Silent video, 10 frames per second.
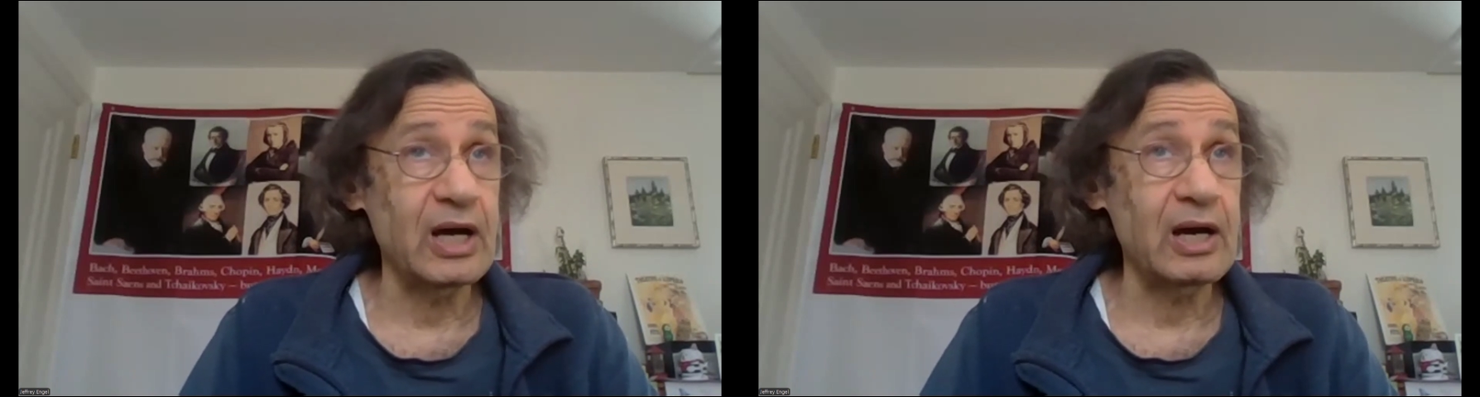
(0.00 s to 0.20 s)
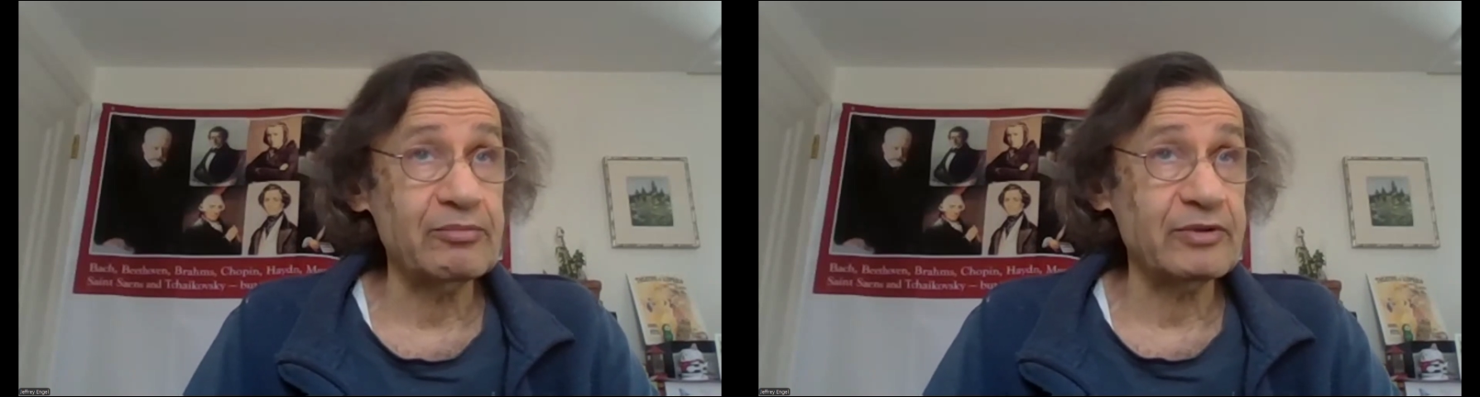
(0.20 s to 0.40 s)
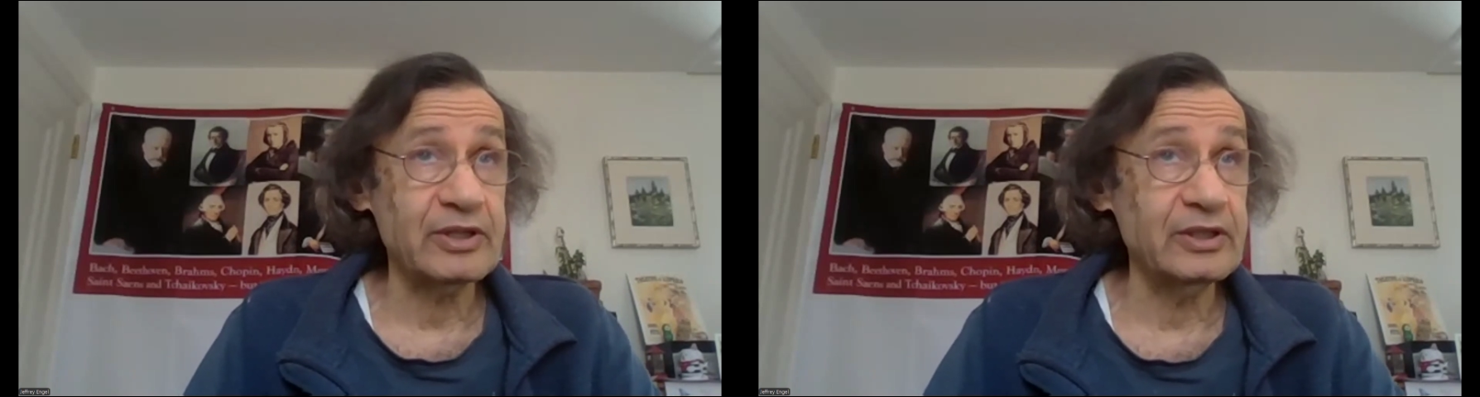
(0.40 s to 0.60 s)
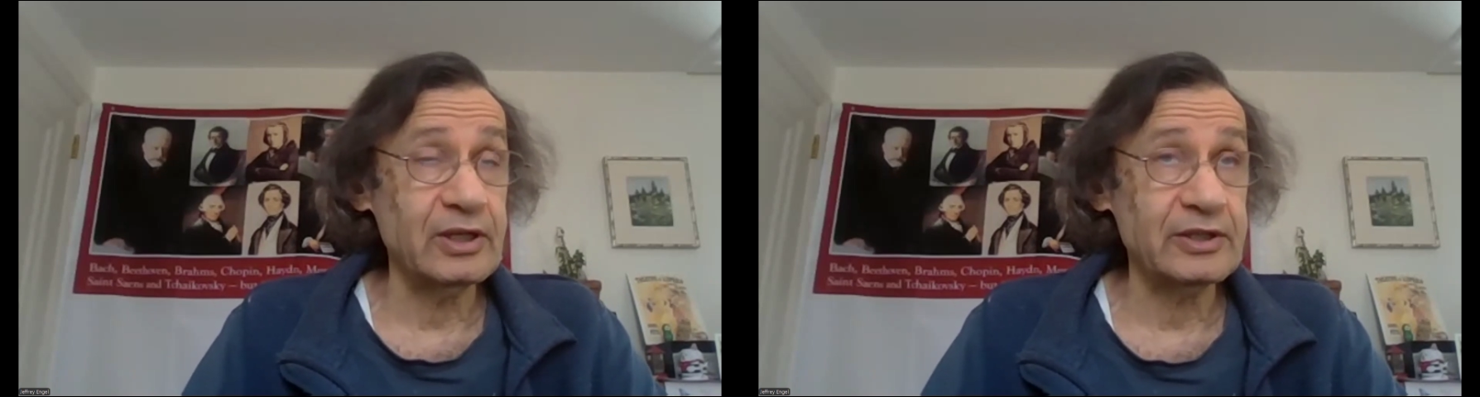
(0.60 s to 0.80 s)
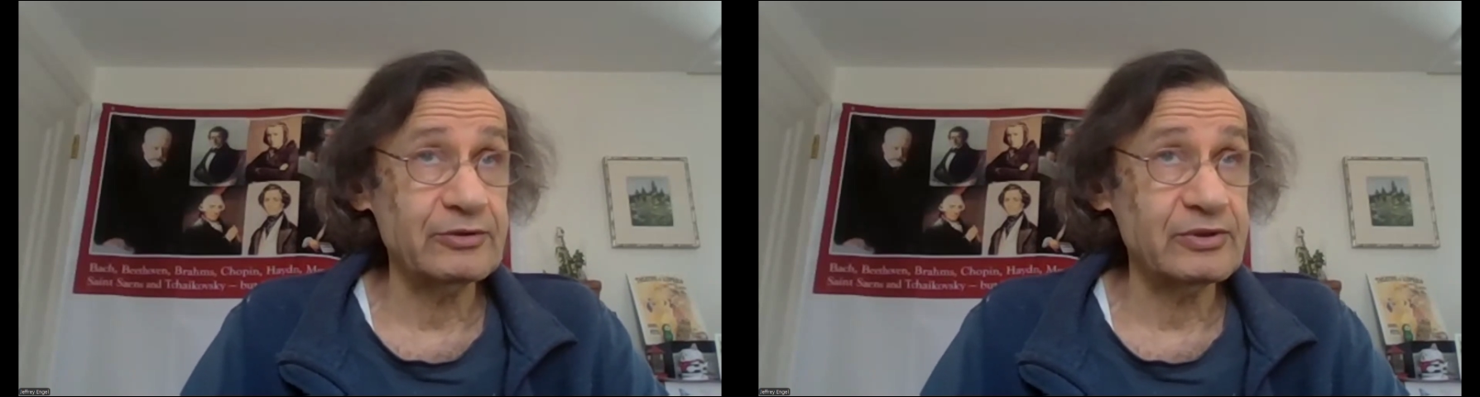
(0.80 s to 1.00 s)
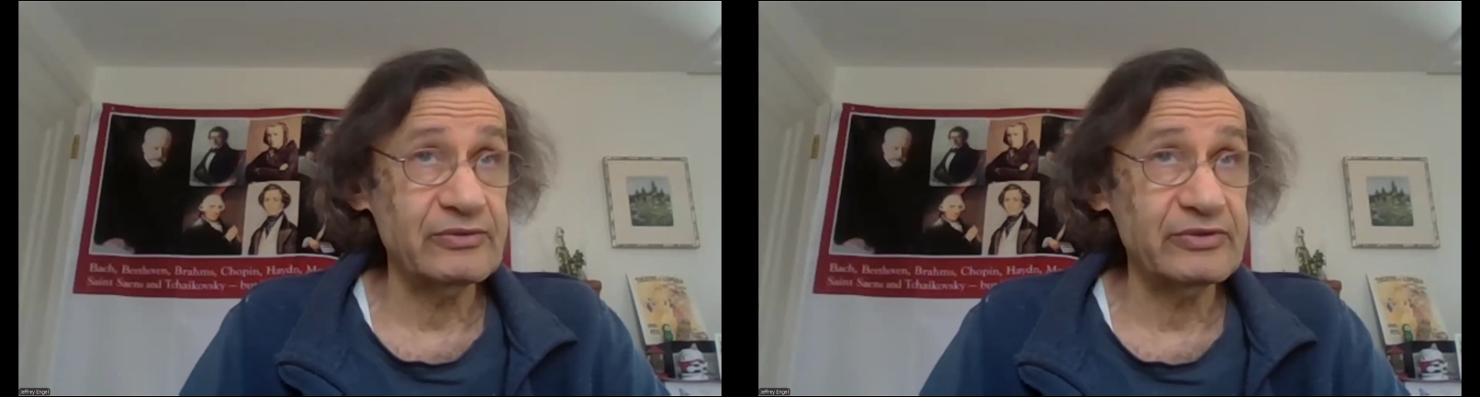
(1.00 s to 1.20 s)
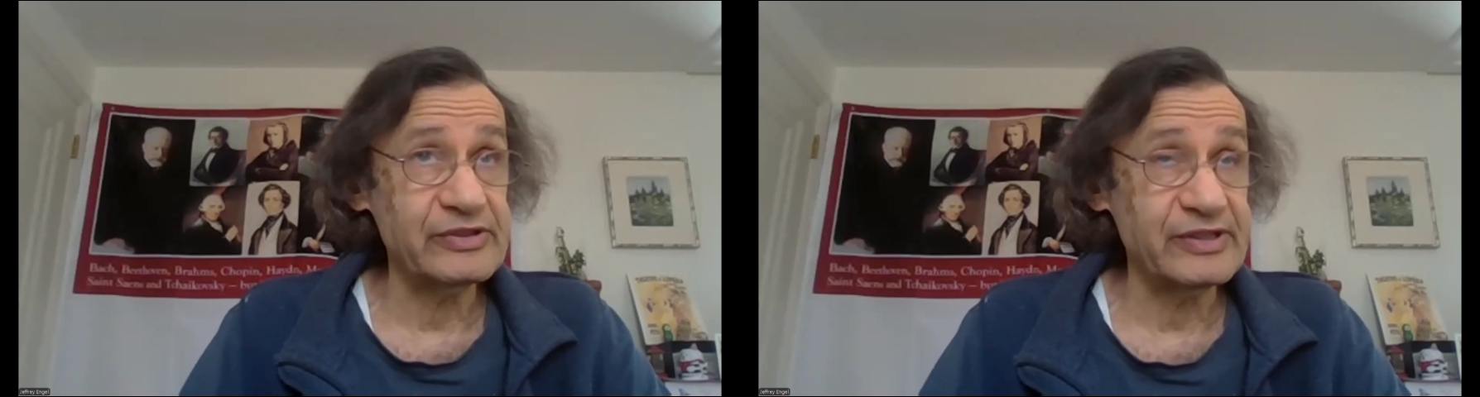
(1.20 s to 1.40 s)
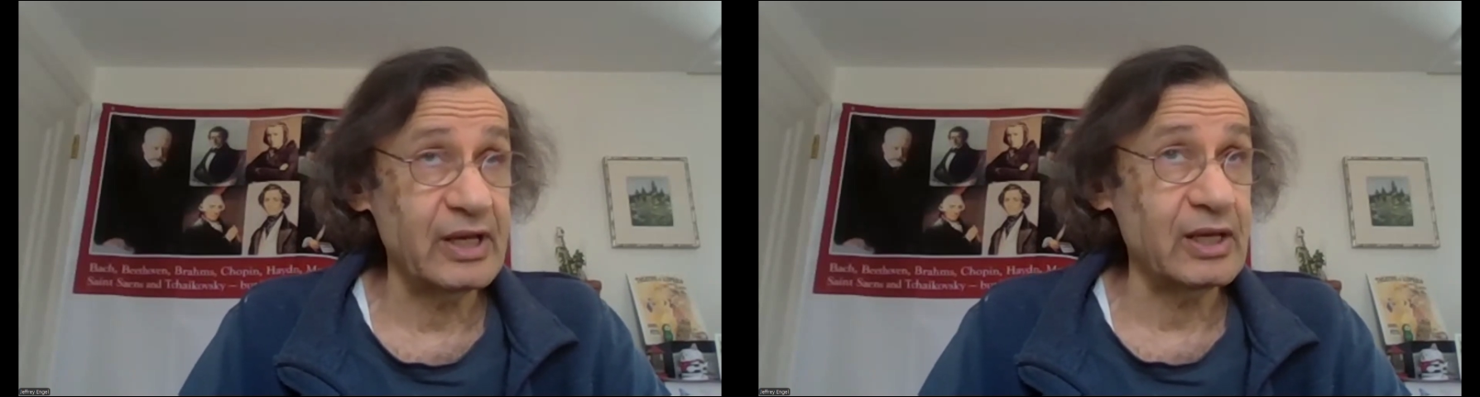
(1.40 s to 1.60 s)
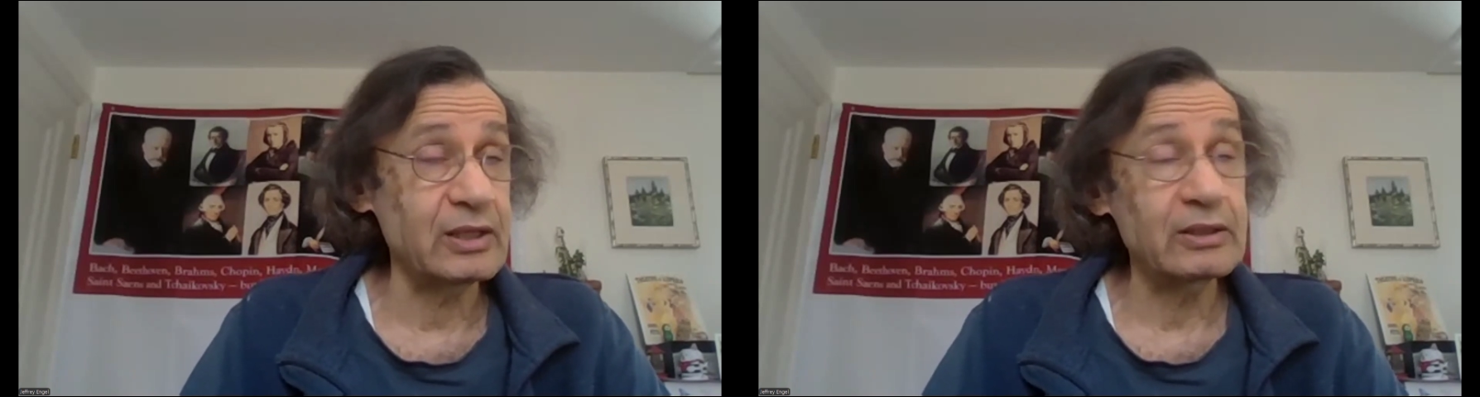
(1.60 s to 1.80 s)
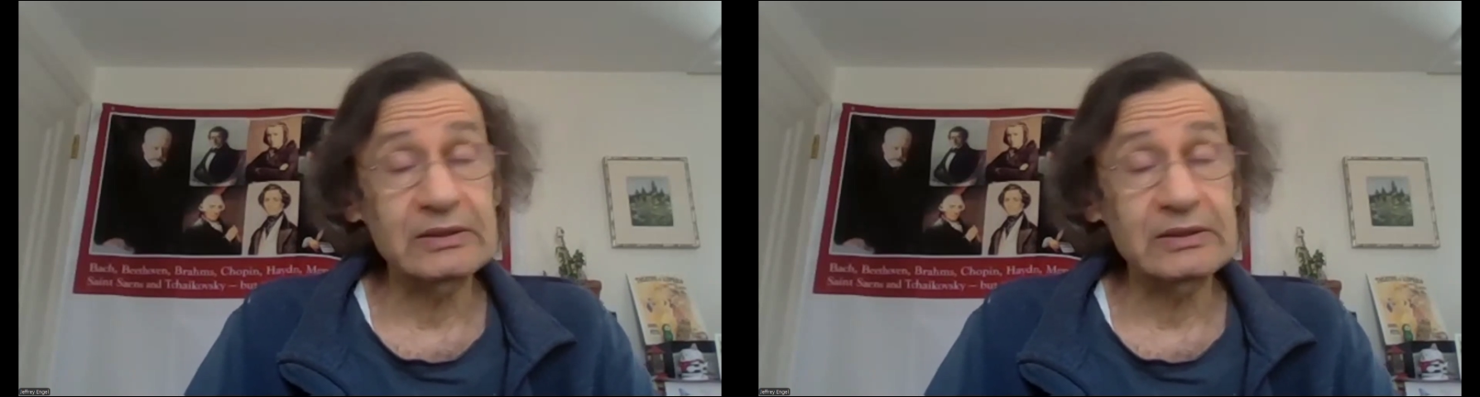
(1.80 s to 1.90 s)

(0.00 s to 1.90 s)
opera conductors of his day.